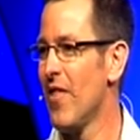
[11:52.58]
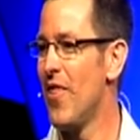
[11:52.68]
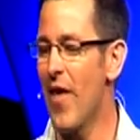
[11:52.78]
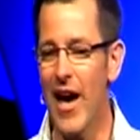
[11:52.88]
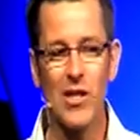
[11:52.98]

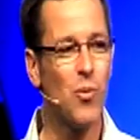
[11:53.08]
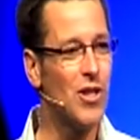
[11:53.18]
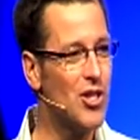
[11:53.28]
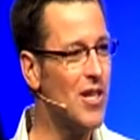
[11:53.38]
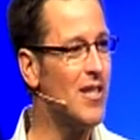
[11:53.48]
That's what
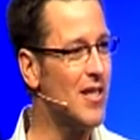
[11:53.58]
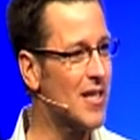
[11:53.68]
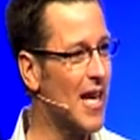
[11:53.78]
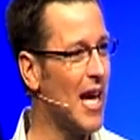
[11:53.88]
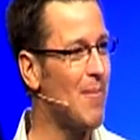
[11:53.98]
Jesus
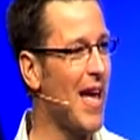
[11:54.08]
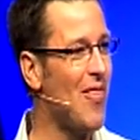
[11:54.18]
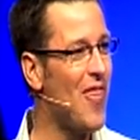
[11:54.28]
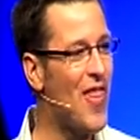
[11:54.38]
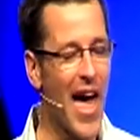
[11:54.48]
came, and
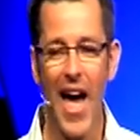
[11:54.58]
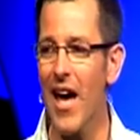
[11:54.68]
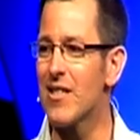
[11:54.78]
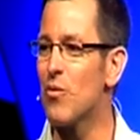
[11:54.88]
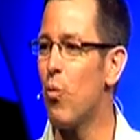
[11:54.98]

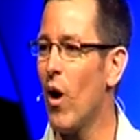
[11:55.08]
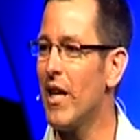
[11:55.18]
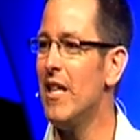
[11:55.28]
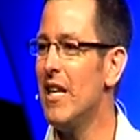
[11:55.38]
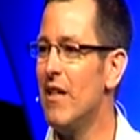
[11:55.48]
that's what
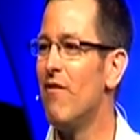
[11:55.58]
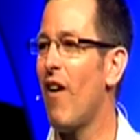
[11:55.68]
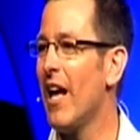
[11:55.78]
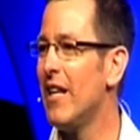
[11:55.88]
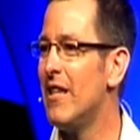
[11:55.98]
he
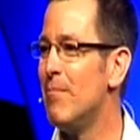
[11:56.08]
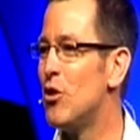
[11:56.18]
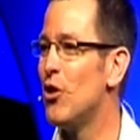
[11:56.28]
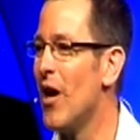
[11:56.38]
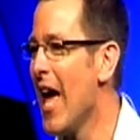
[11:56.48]
invited them
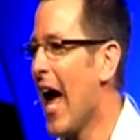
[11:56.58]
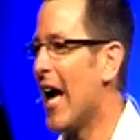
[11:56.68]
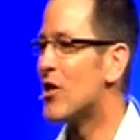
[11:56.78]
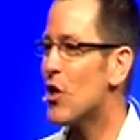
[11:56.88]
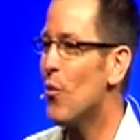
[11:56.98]
to.
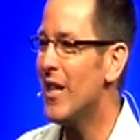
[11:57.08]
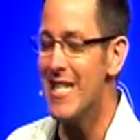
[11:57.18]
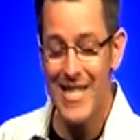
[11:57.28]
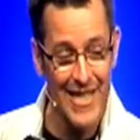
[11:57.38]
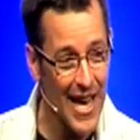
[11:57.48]
And so when he
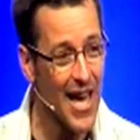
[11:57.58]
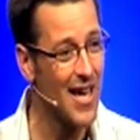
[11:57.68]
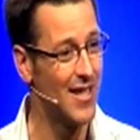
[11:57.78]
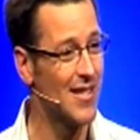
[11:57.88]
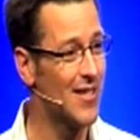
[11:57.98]

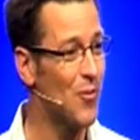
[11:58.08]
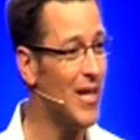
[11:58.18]
says,